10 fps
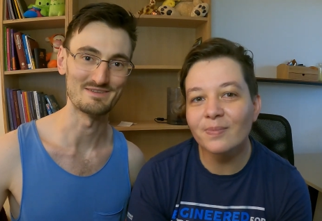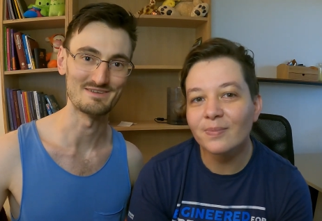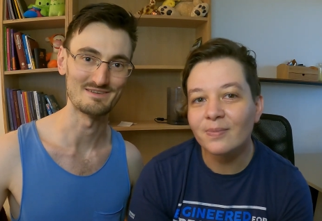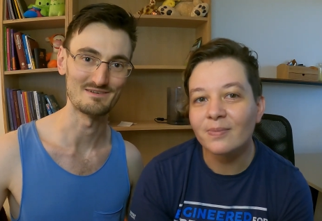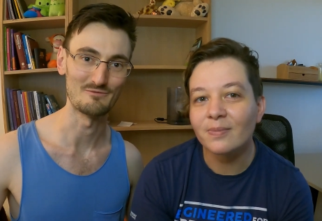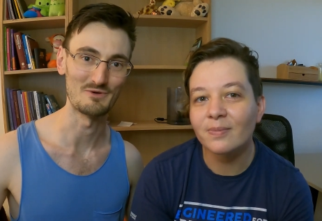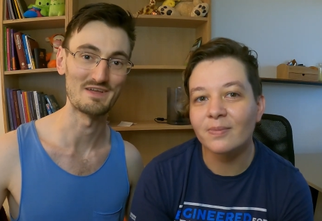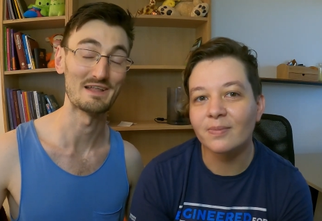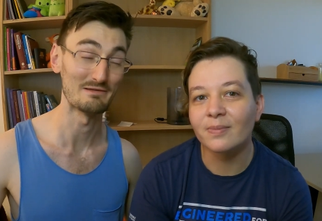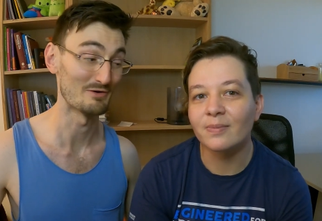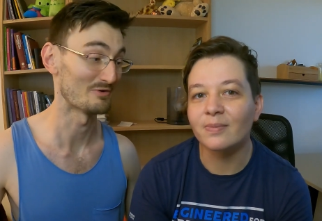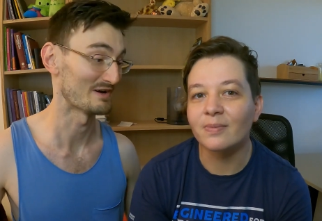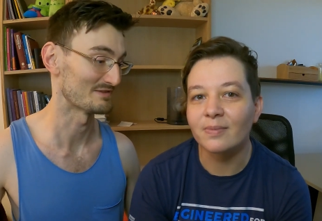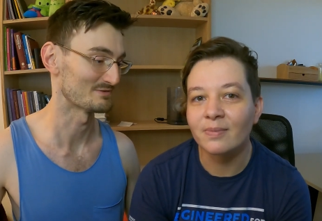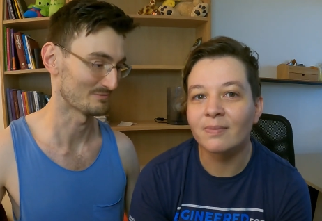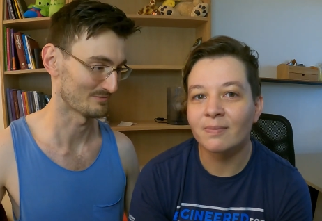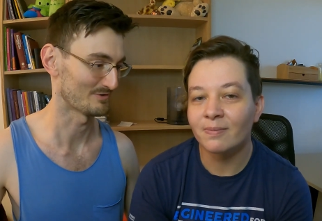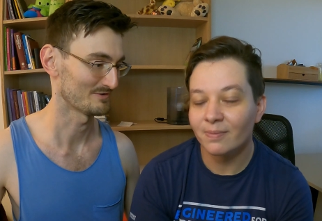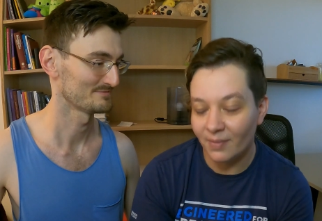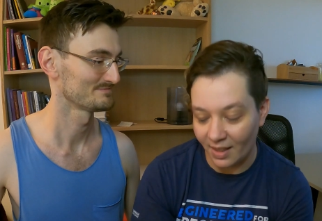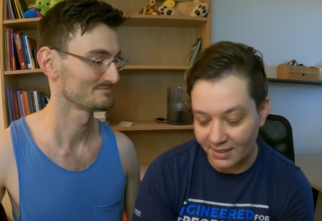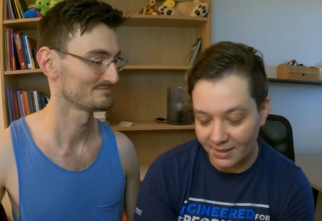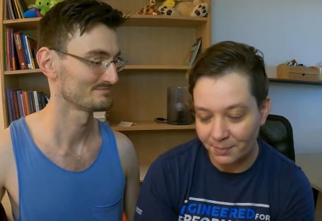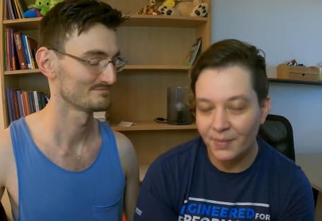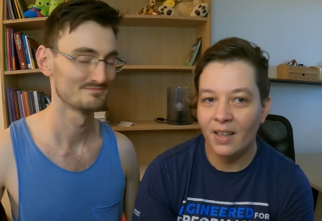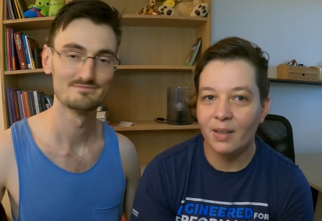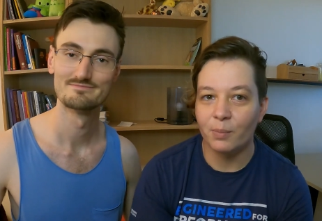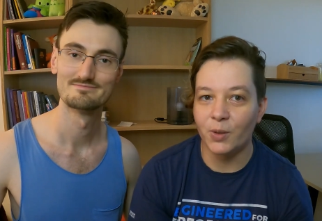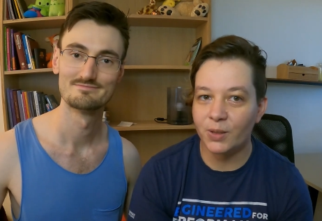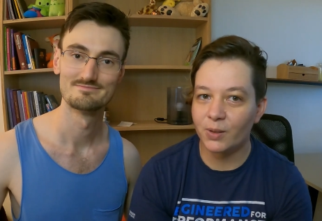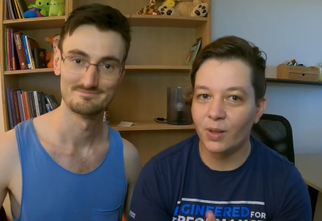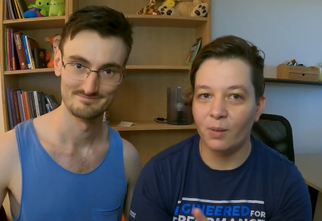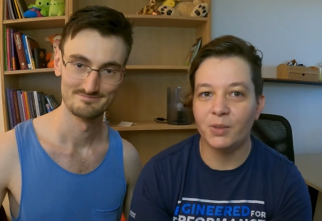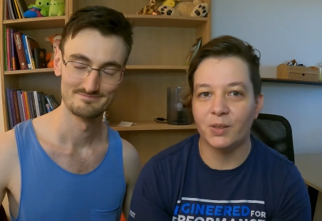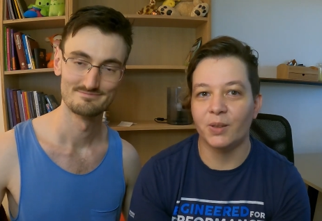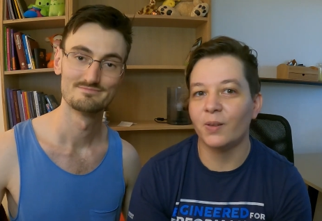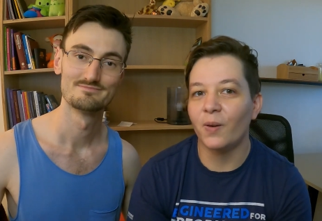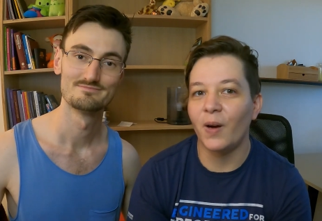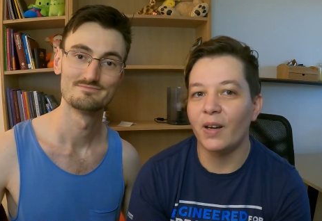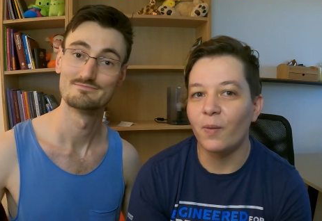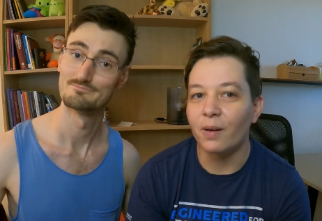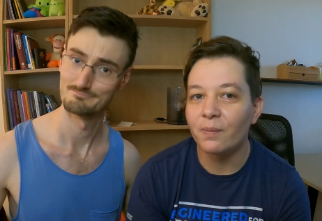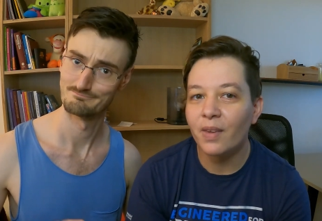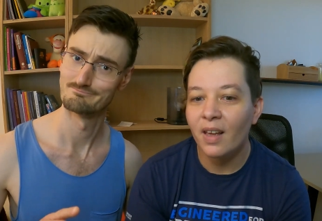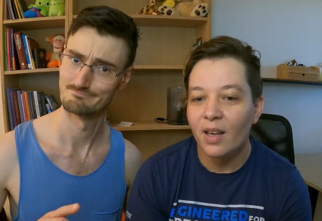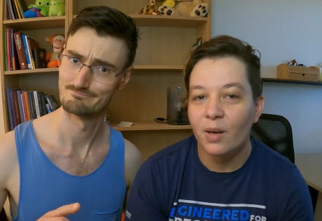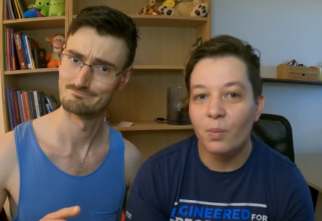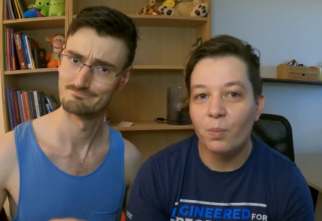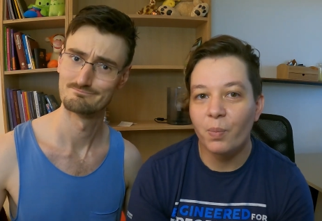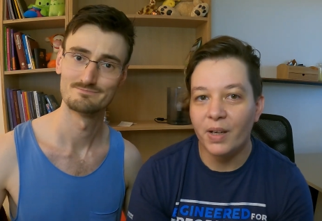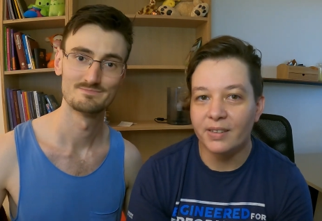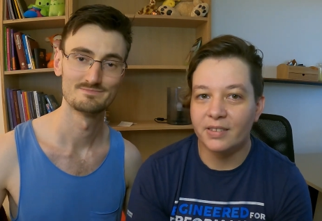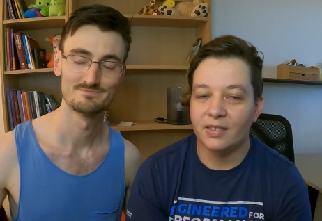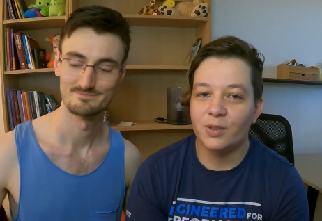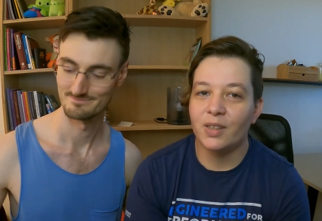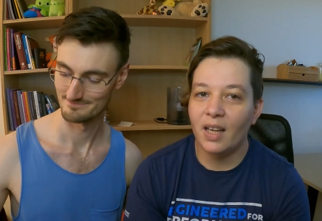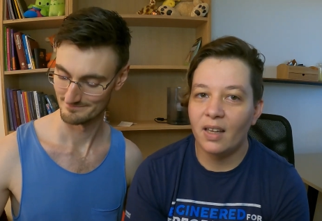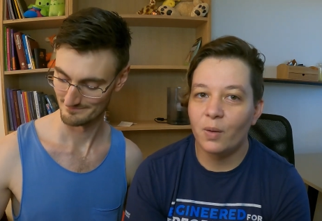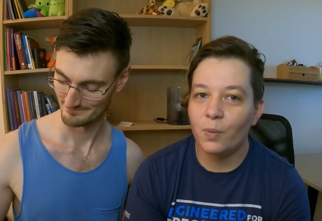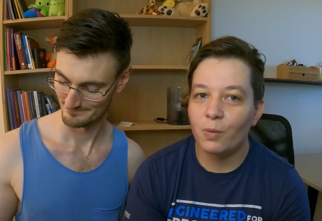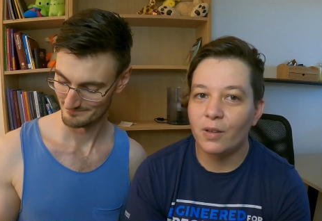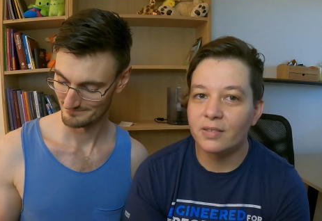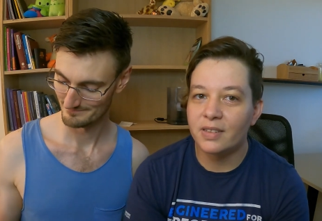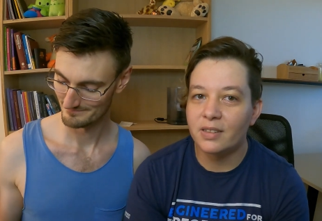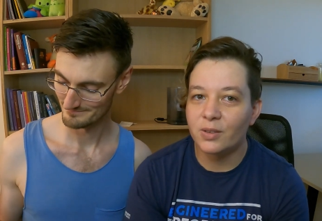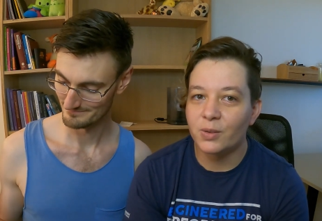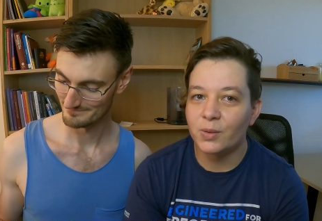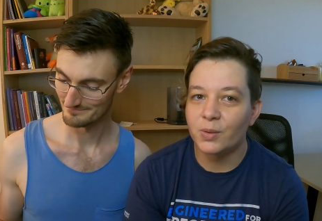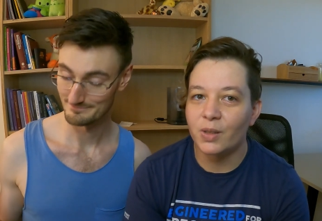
Speaker 1: been uh, one hell of a ride so far.
Speaker 2: Yes, more to come, so don't go anywhere. But today we wanted to